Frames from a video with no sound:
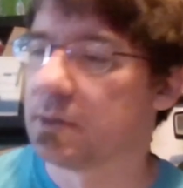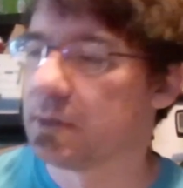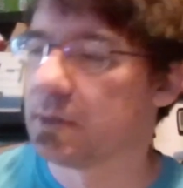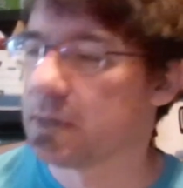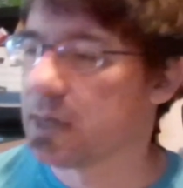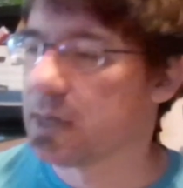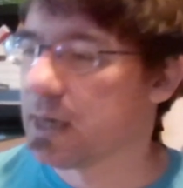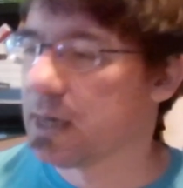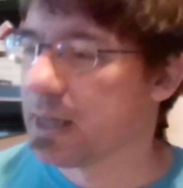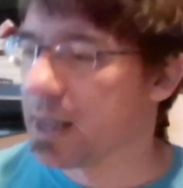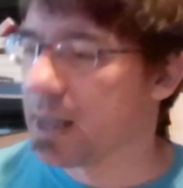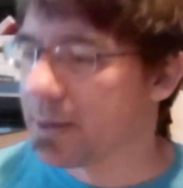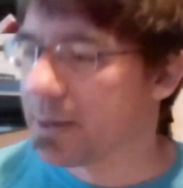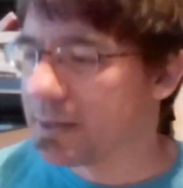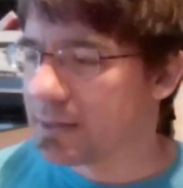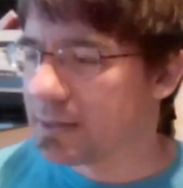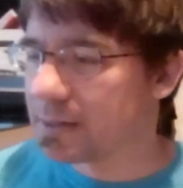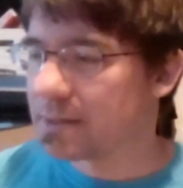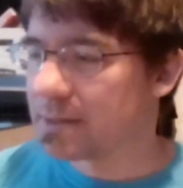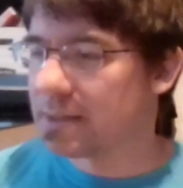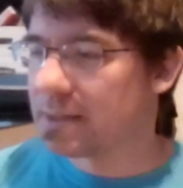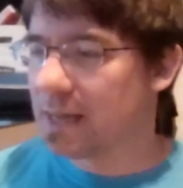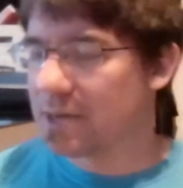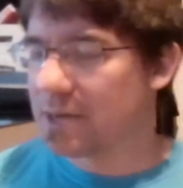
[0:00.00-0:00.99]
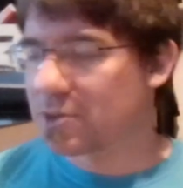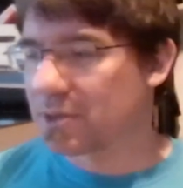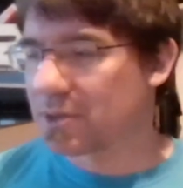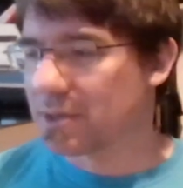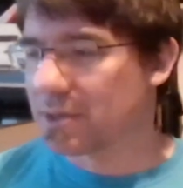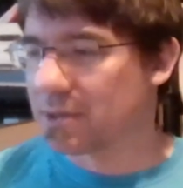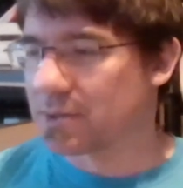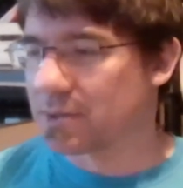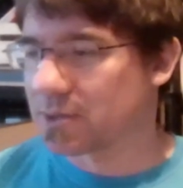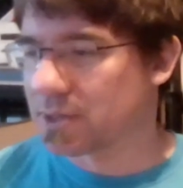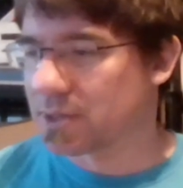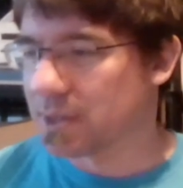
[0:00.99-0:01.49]
I
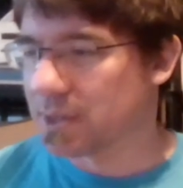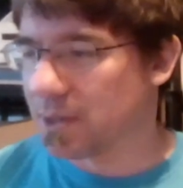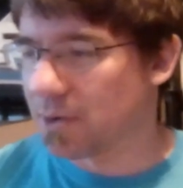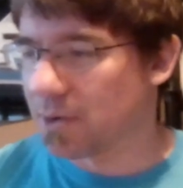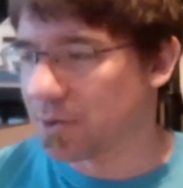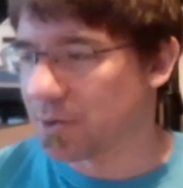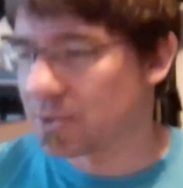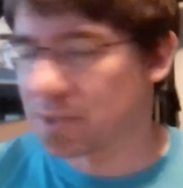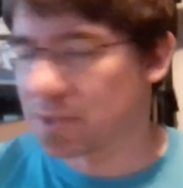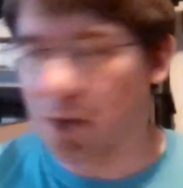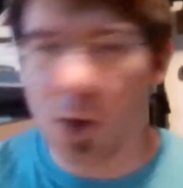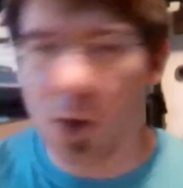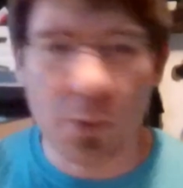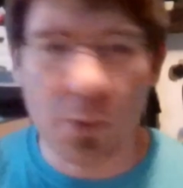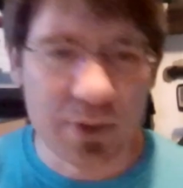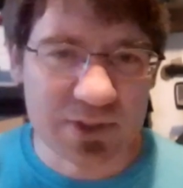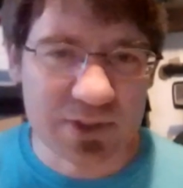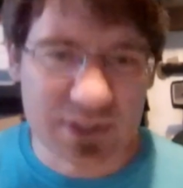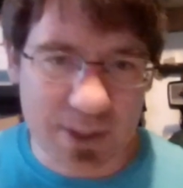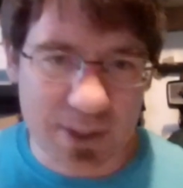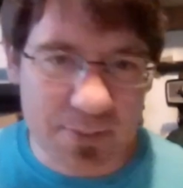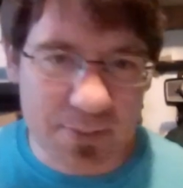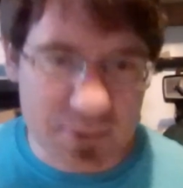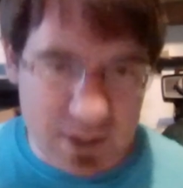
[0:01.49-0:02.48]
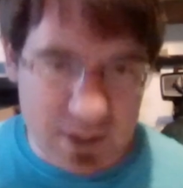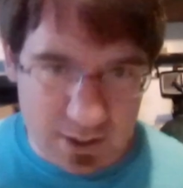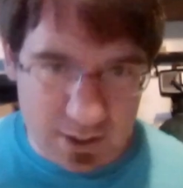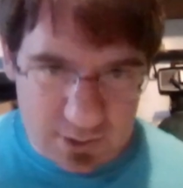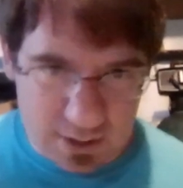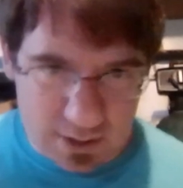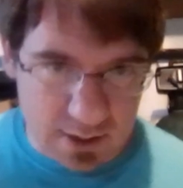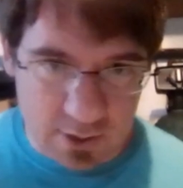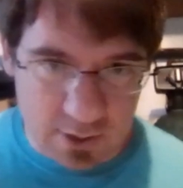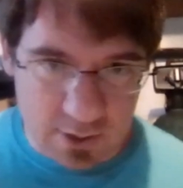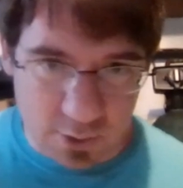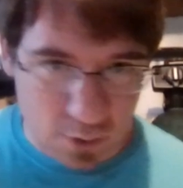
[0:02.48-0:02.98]
naturally there are always some things
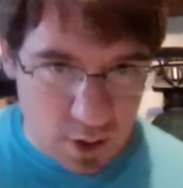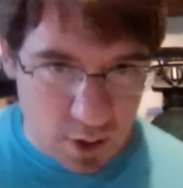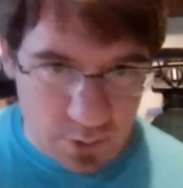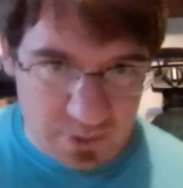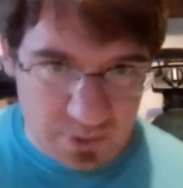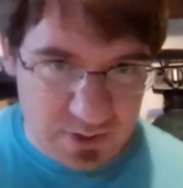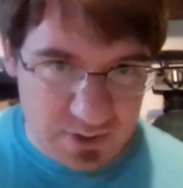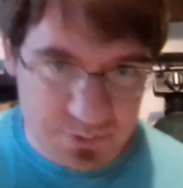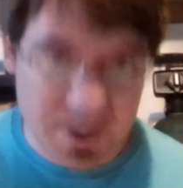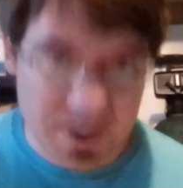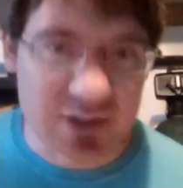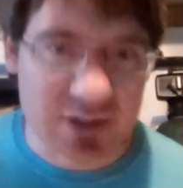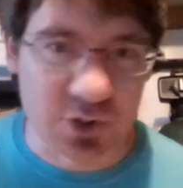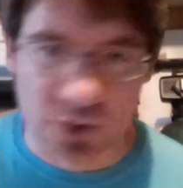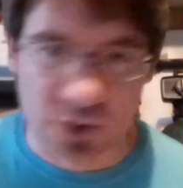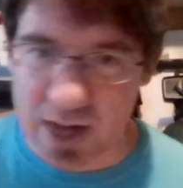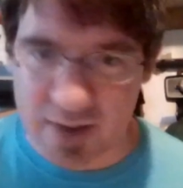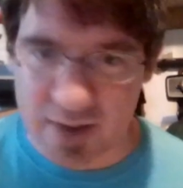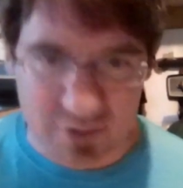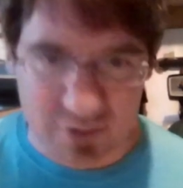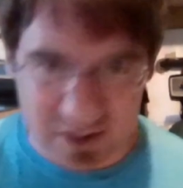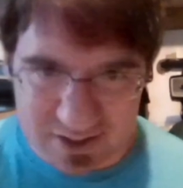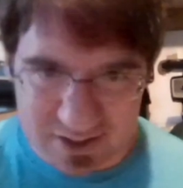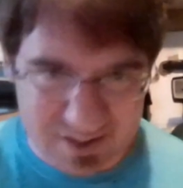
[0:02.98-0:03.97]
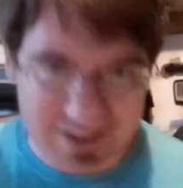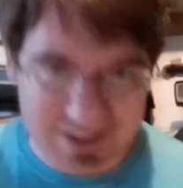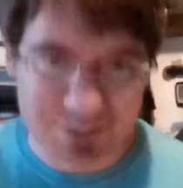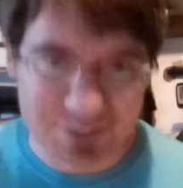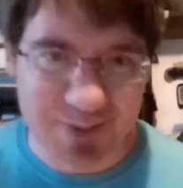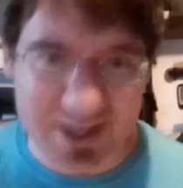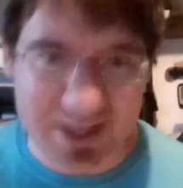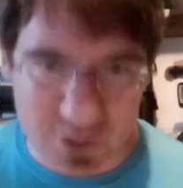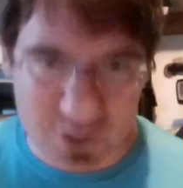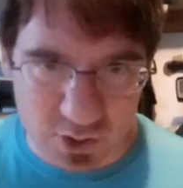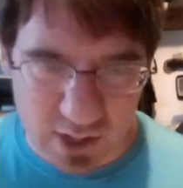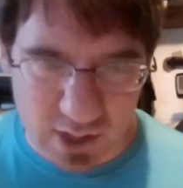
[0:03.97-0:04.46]
that can go wrong with space travel because it's
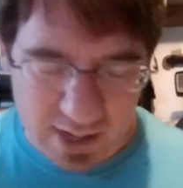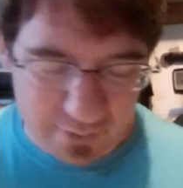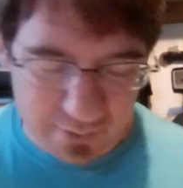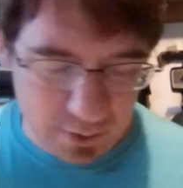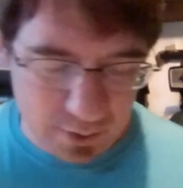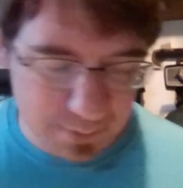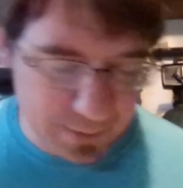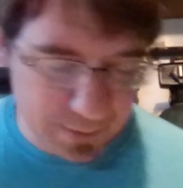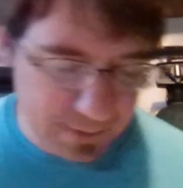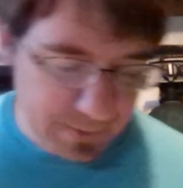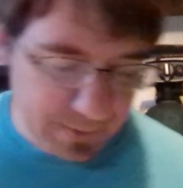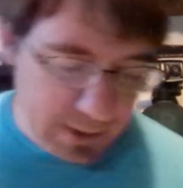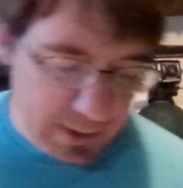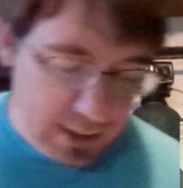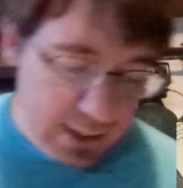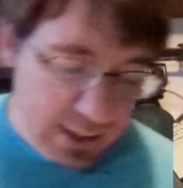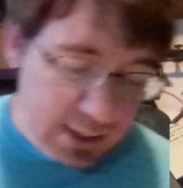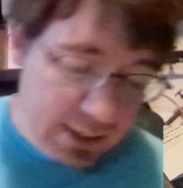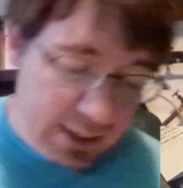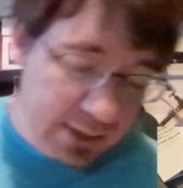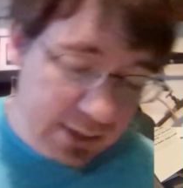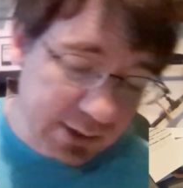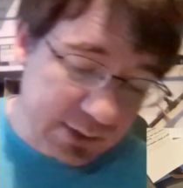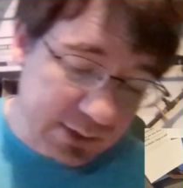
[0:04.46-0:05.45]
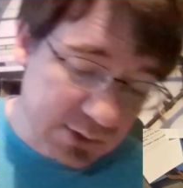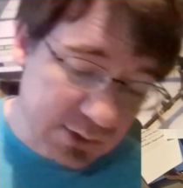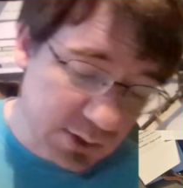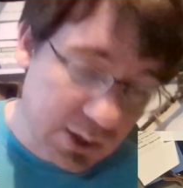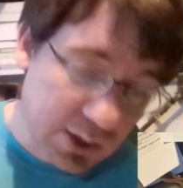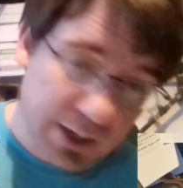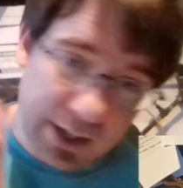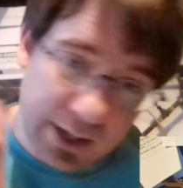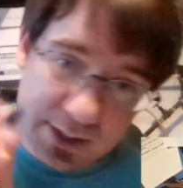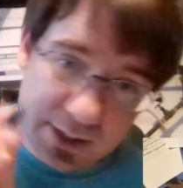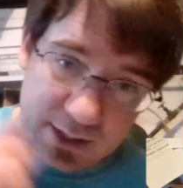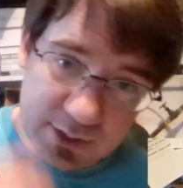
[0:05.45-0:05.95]
space travel. But, okay, so
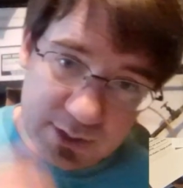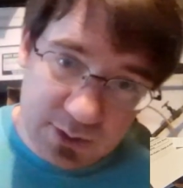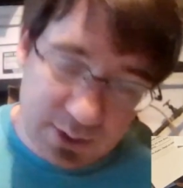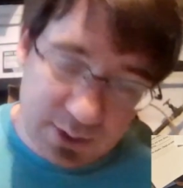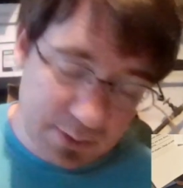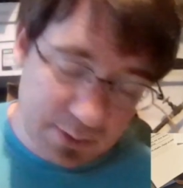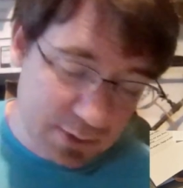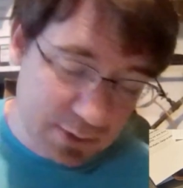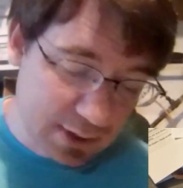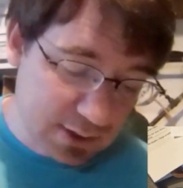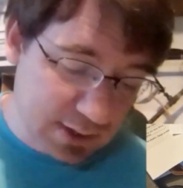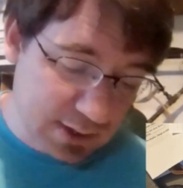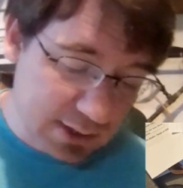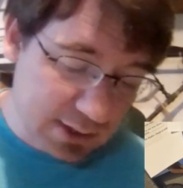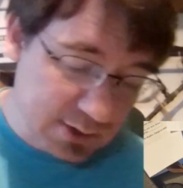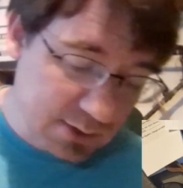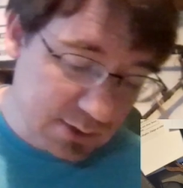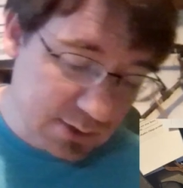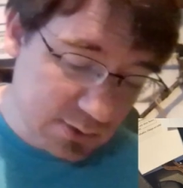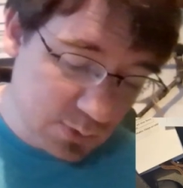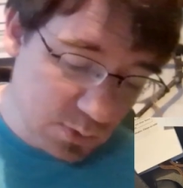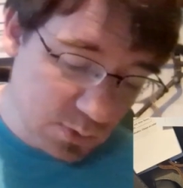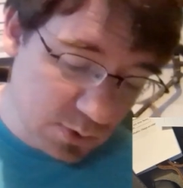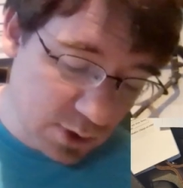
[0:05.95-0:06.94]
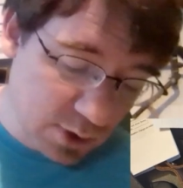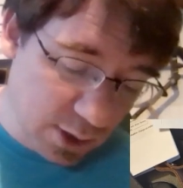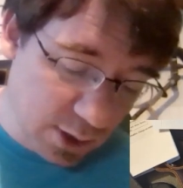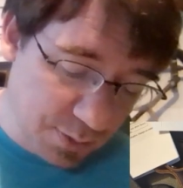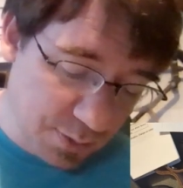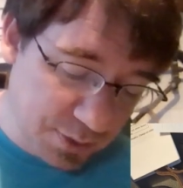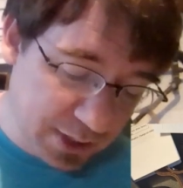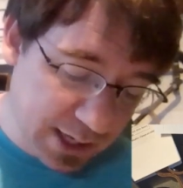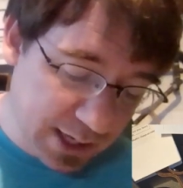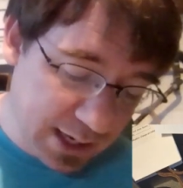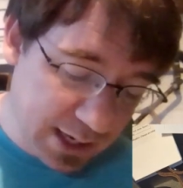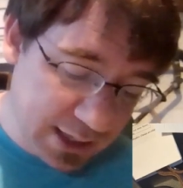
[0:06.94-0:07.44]
that's what I'm going to say. So our
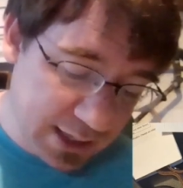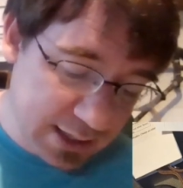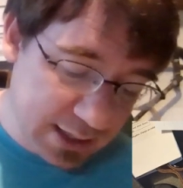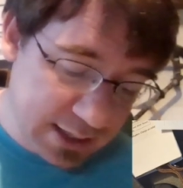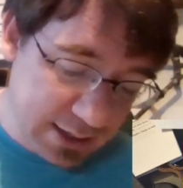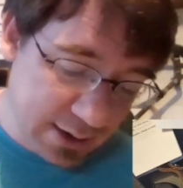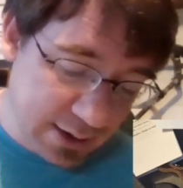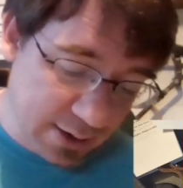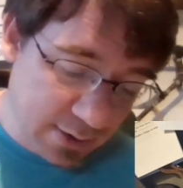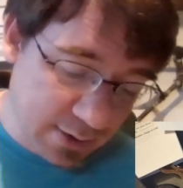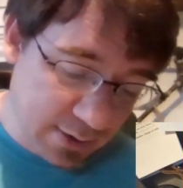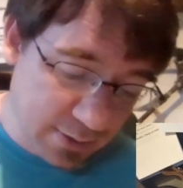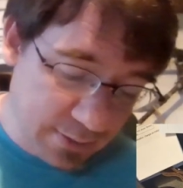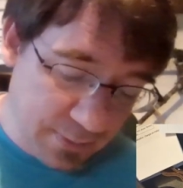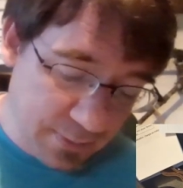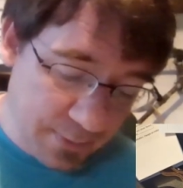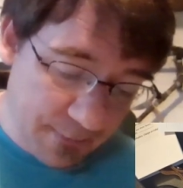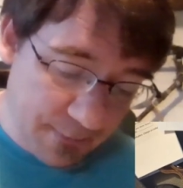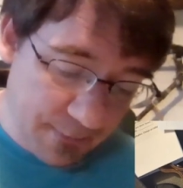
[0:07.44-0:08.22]
plan here